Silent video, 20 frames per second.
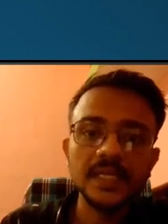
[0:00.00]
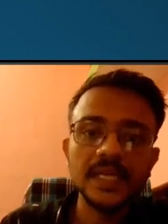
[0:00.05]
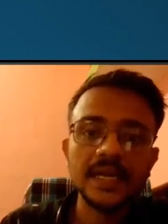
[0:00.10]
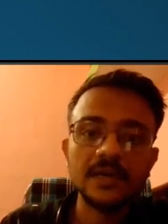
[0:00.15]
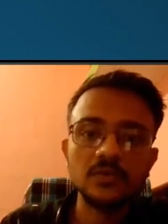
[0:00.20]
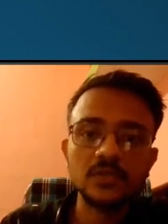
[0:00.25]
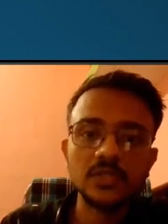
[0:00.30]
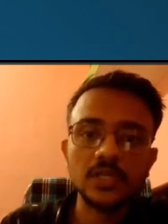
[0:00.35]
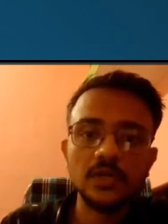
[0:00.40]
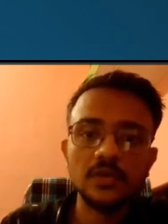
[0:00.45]

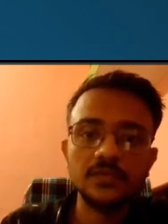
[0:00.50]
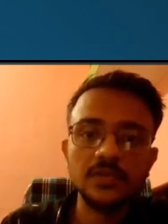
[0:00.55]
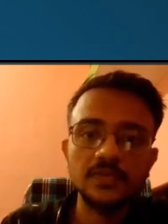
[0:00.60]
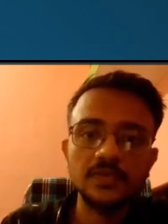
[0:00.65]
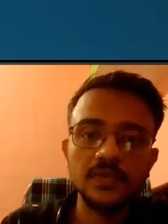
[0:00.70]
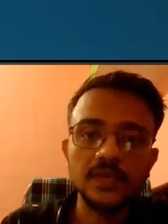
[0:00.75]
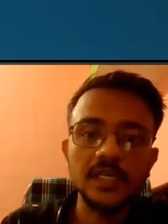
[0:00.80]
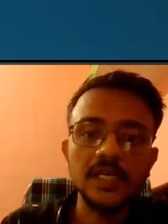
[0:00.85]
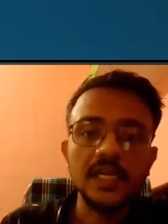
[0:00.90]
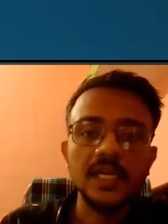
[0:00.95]
outside of the
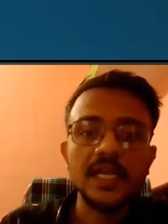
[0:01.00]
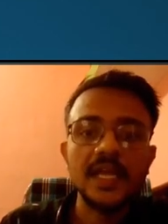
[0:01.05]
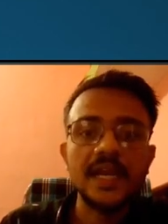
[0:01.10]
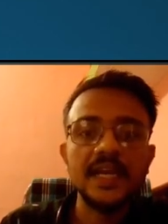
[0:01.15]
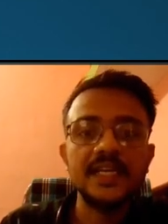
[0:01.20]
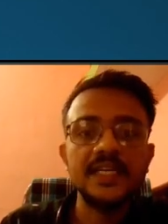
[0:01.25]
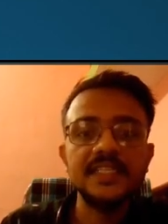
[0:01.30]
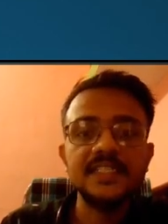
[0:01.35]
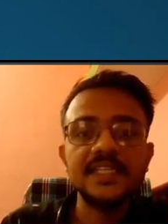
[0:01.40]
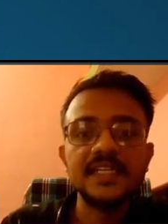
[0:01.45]
world,
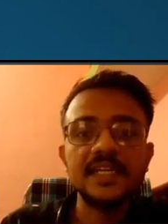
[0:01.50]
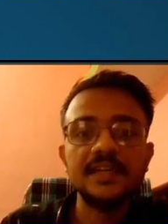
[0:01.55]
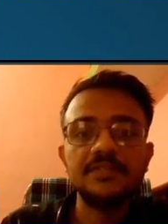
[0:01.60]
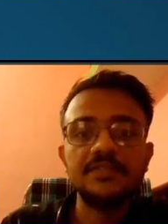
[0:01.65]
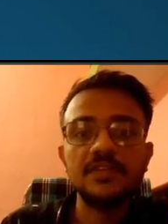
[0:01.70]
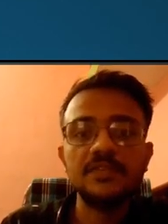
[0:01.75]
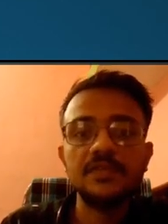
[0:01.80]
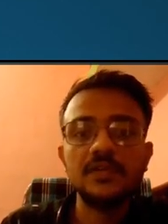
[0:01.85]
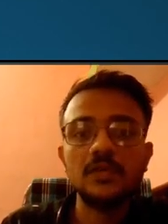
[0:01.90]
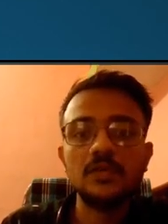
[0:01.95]
and each and
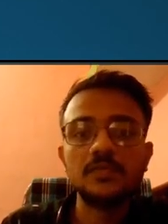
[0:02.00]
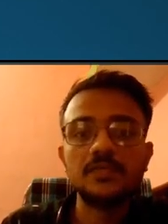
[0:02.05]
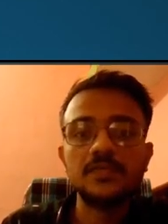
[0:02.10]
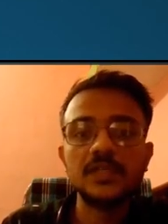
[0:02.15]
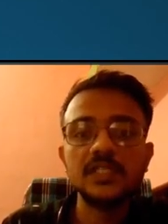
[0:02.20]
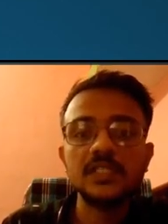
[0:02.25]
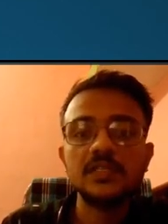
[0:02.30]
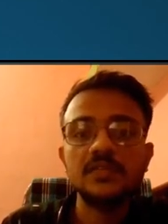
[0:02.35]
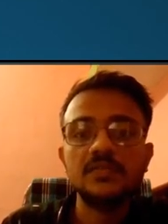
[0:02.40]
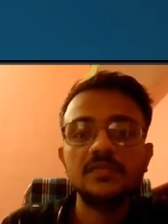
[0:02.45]
every one of
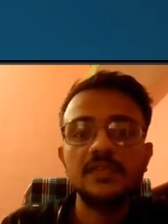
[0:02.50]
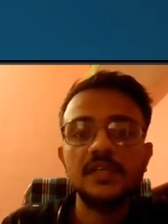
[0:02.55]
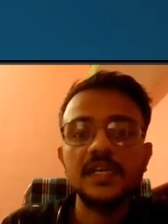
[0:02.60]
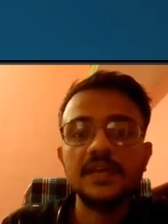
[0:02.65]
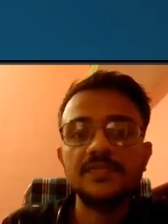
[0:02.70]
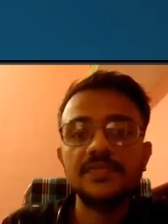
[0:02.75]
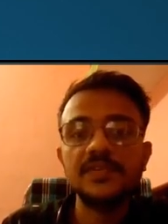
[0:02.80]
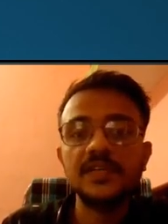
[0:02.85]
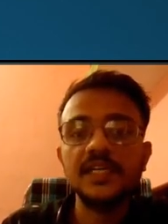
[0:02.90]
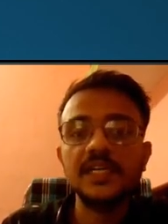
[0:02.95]
us will
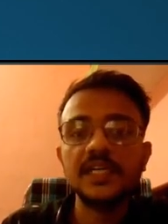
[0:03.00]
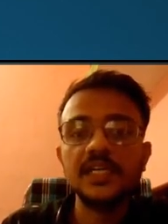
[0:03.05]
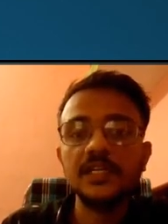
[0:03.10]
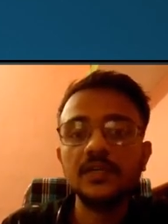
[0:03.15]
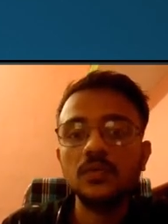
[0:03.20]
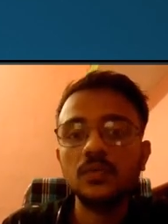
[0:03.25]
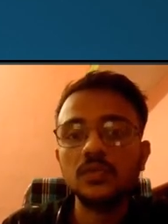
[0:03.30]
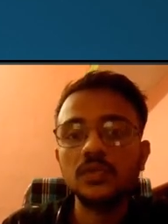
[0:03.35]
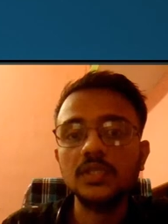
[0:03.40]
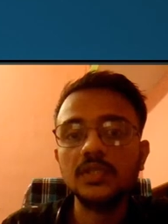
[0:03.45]
definitely
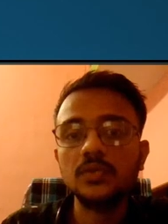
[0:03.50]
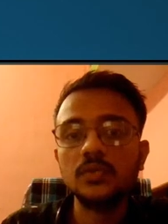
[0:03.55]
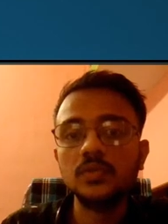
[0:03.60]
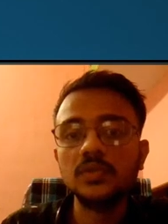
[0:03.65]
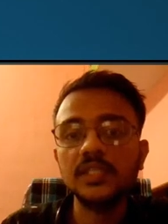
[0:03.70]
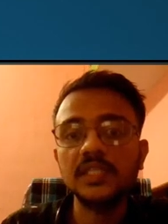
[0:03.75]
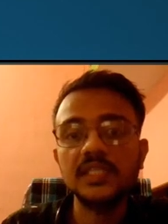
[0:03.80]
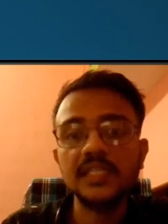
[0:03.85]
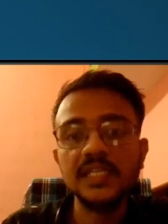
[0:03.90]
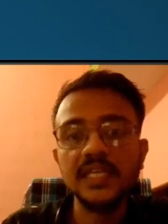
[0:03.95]
know the
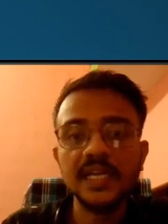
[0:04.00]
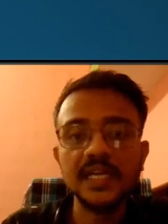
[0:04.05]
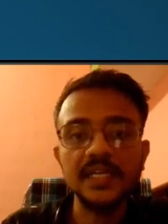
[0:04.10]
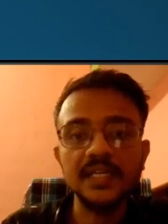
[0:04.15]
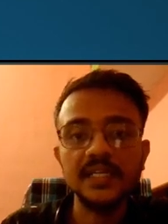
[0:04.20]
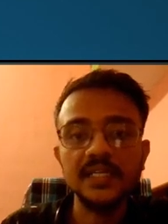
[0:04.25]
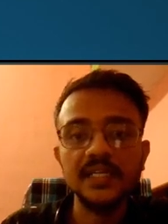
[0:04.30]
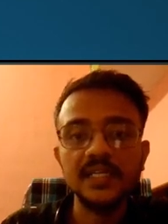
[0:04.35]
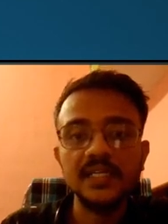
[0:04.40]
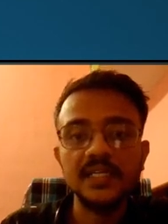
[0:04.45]
truth in the
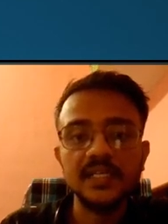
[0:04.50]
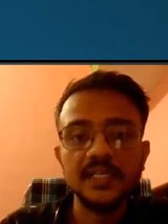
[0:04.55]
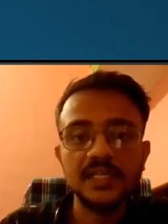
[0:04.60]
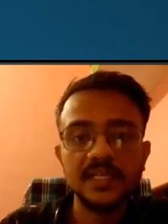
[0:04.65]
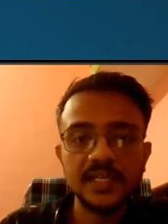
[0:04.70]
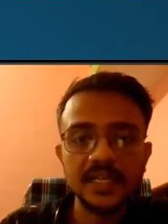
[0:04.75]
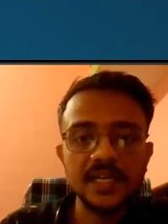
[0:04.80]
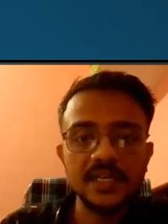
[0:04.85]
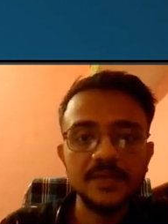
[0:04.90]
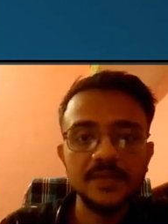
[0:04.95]
end,
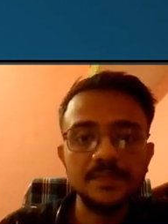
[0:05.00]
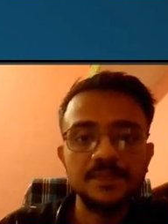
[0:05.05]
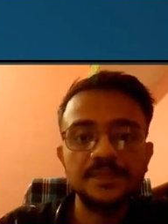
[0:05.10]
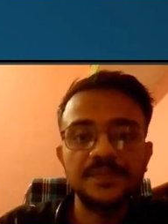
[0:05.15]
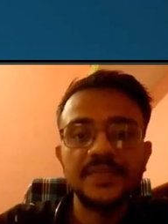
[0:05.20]
right?